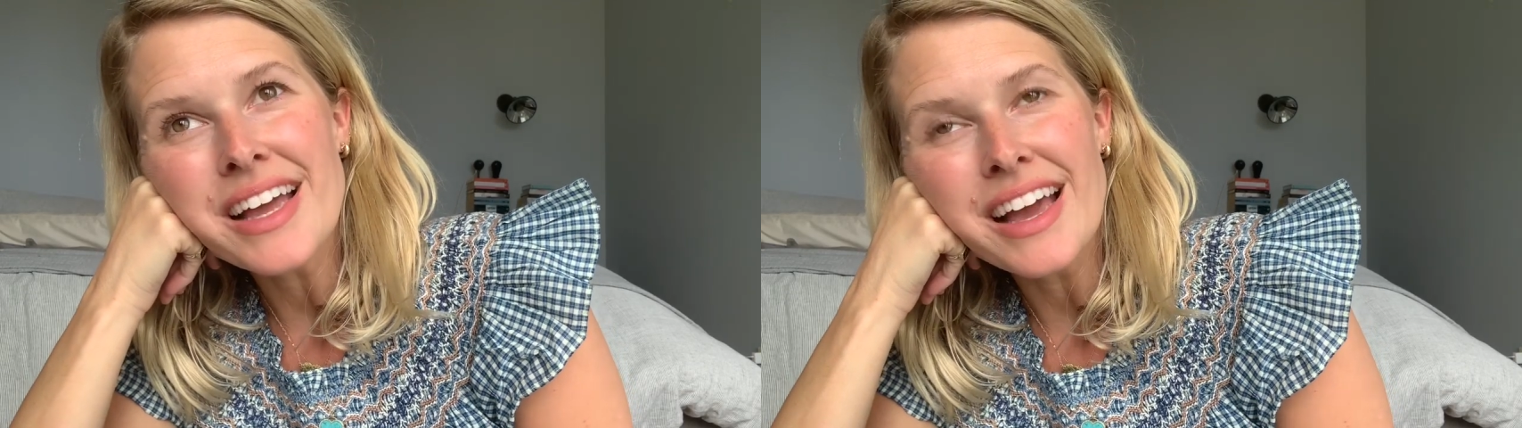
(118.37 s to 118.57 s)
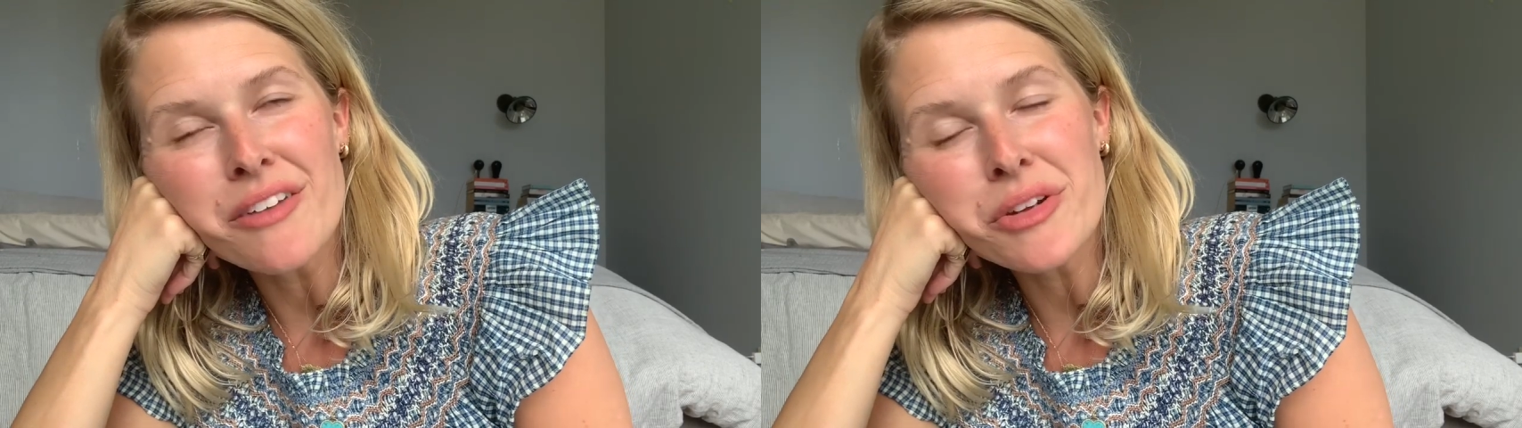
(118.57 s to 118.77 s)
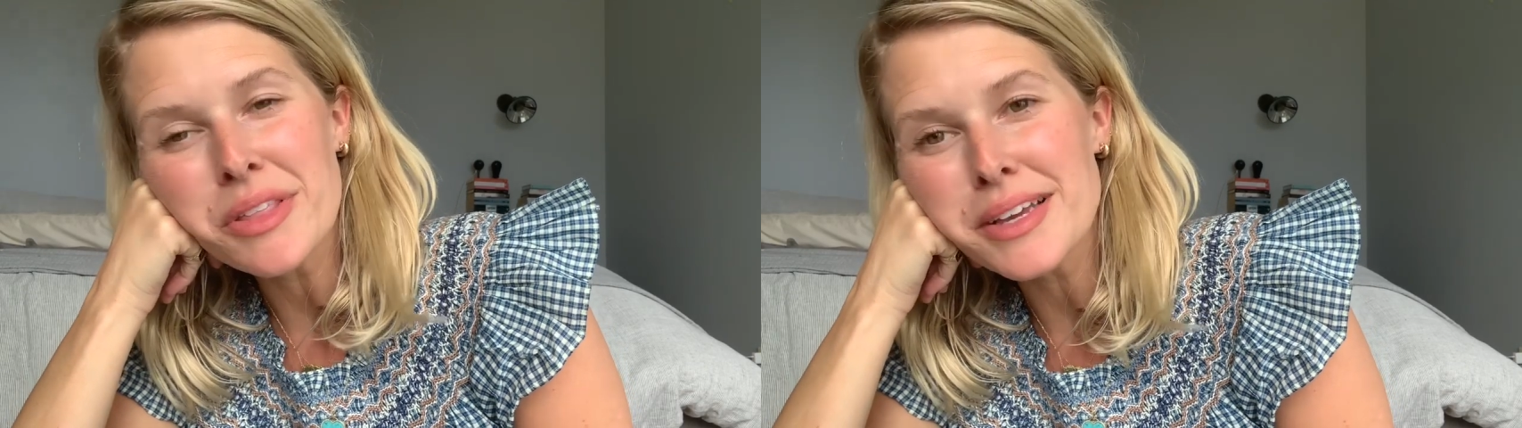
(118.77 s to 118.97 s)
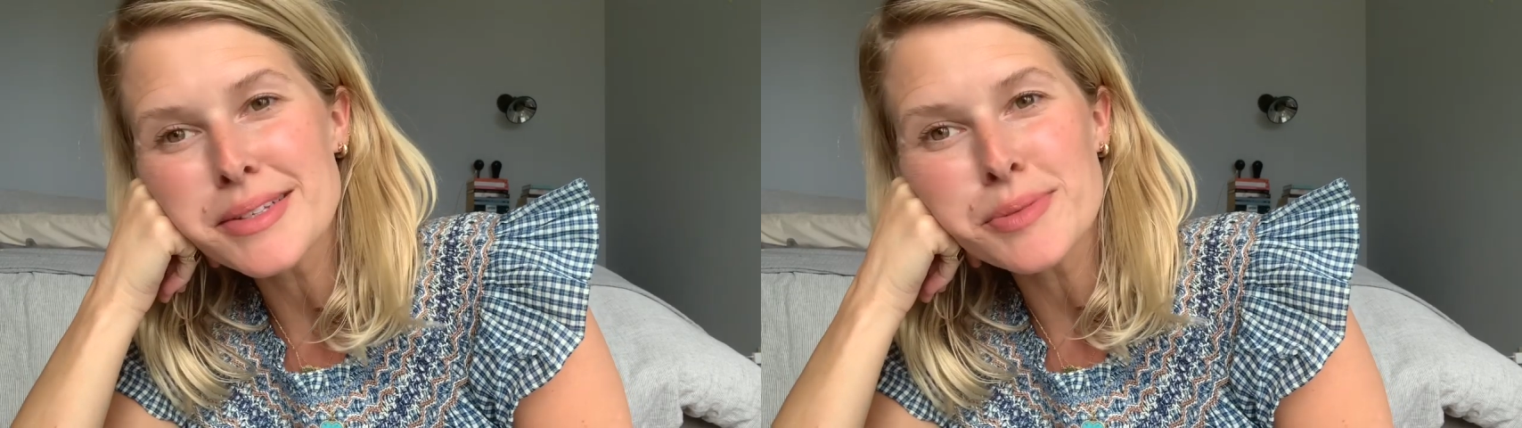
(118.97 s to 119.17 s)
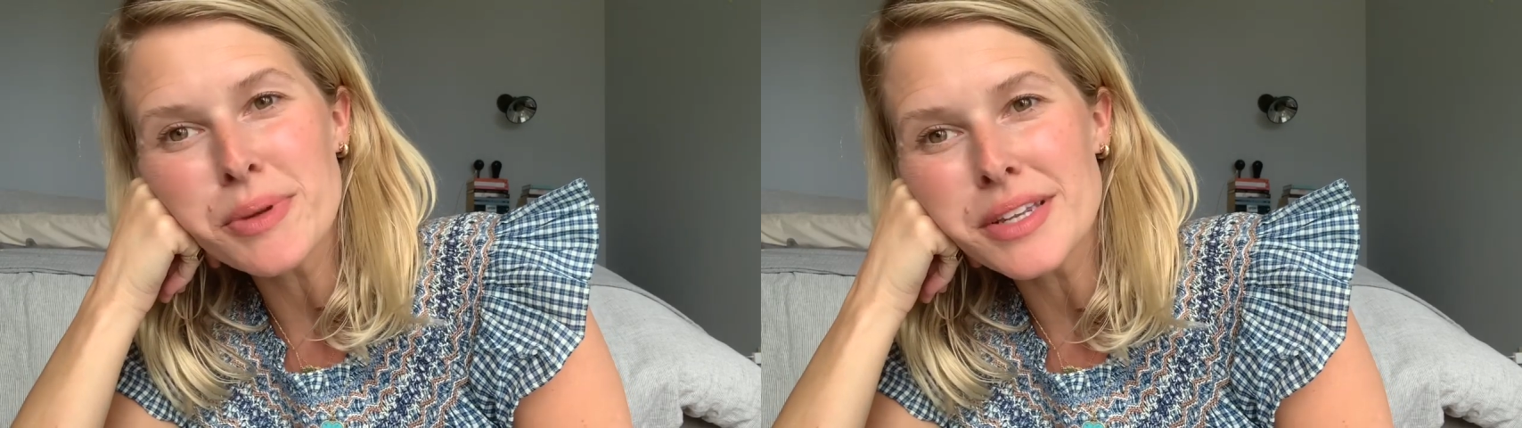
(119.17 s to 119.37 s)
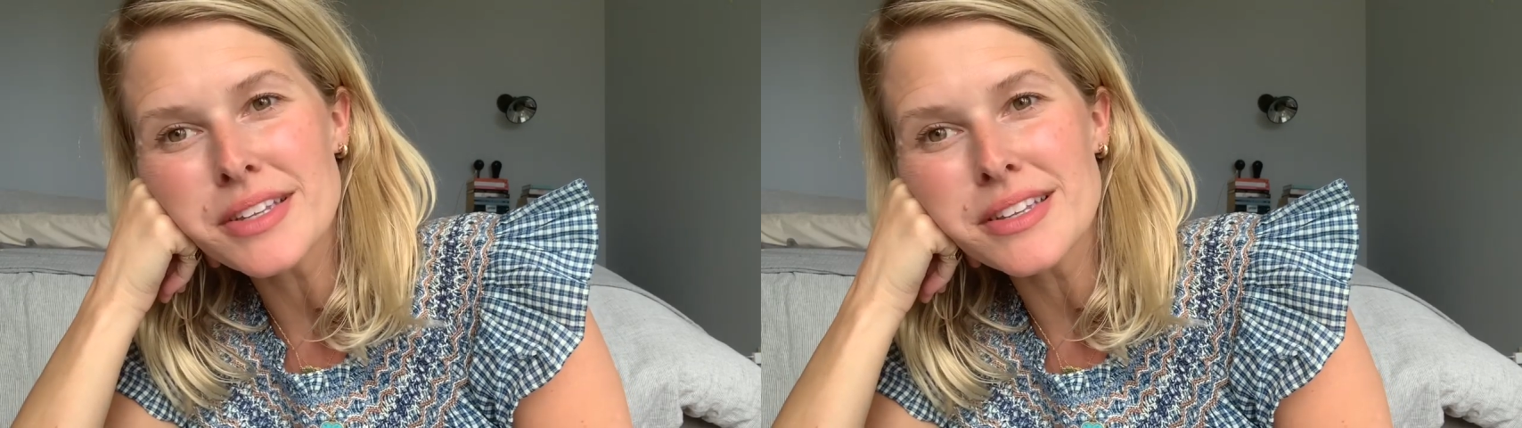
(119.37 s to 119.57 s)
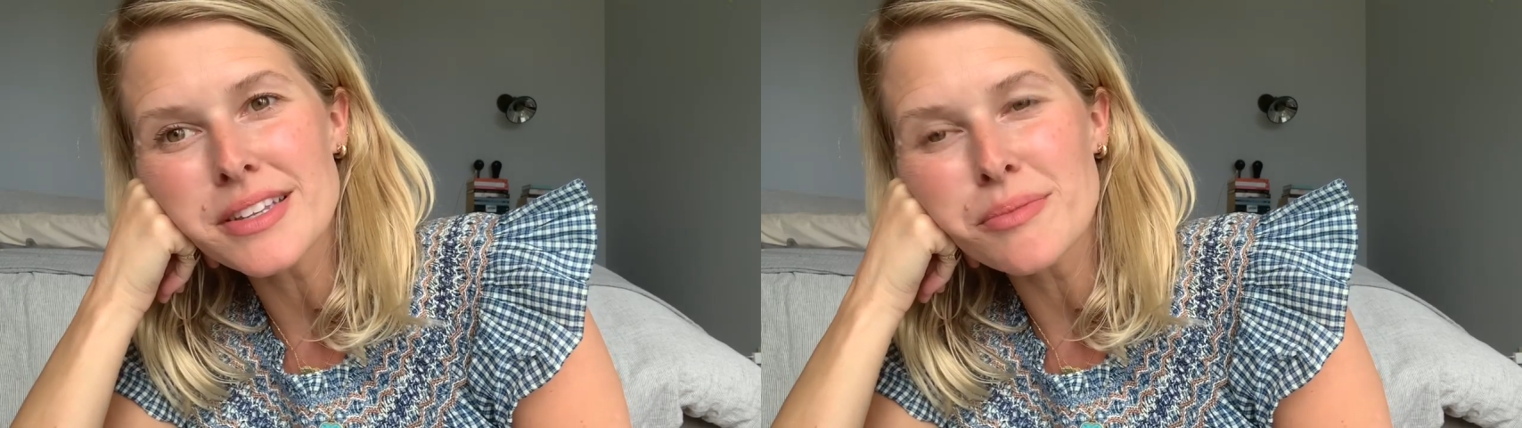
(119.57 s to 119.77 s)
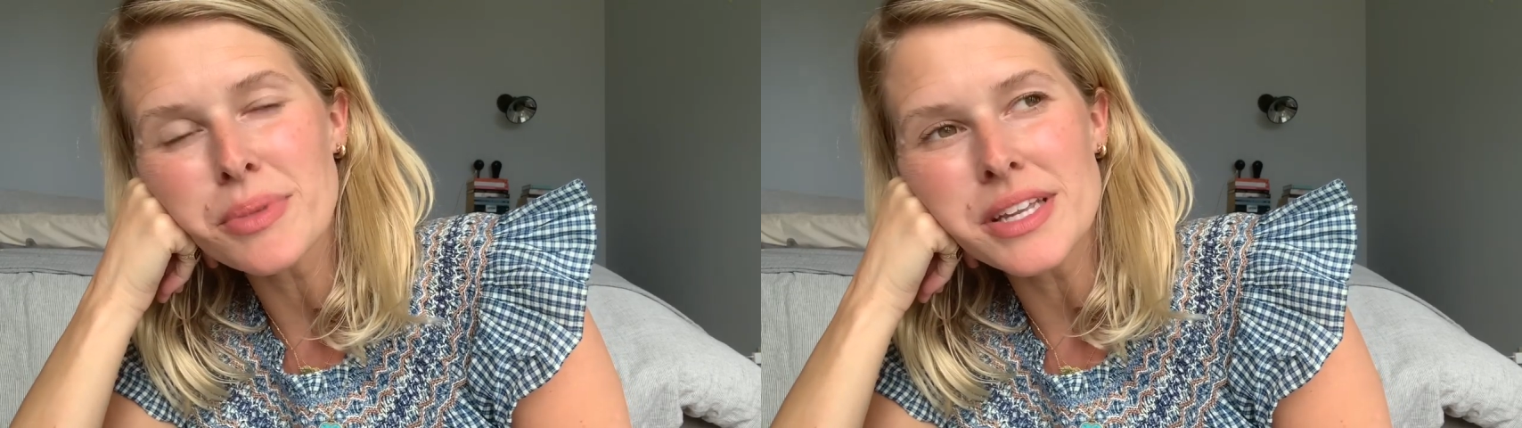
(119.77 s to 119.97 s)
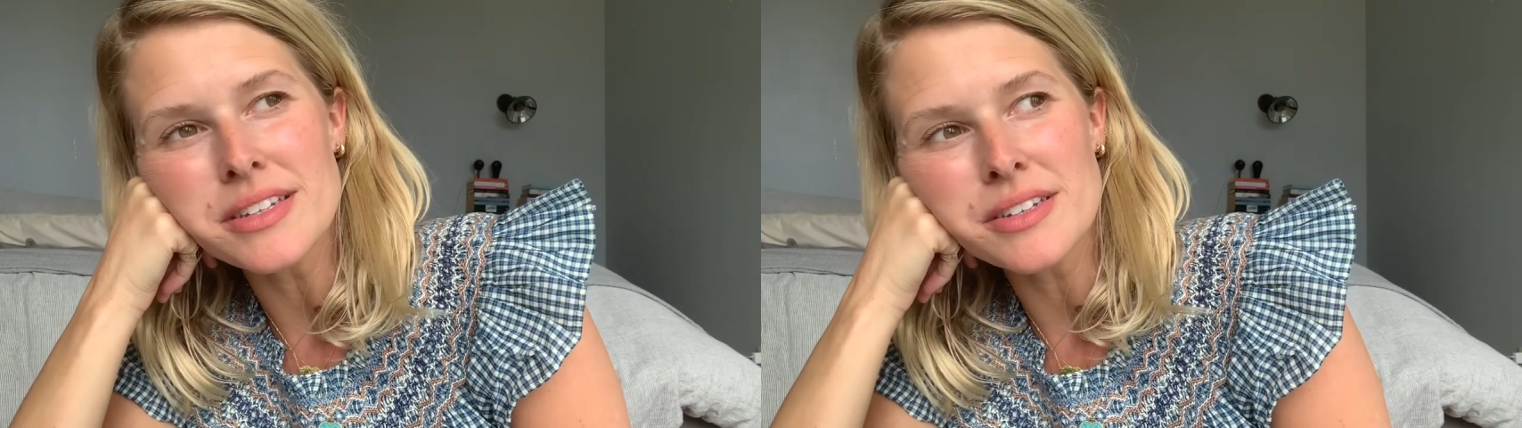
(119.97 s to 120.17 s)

everything's been been